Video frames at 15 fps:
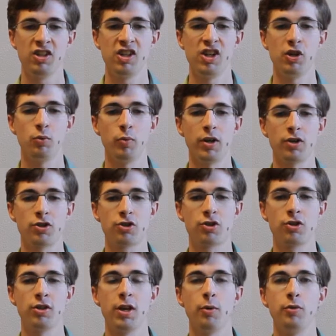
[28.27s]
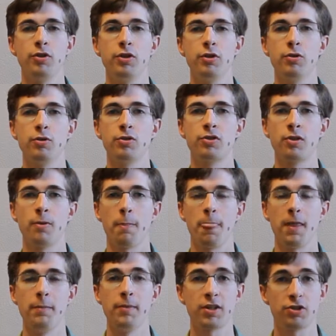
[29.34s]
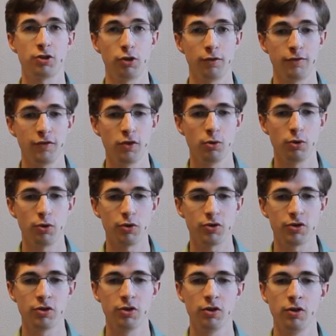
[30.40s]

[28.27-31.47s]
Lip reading: in which they would use a mixture of fuels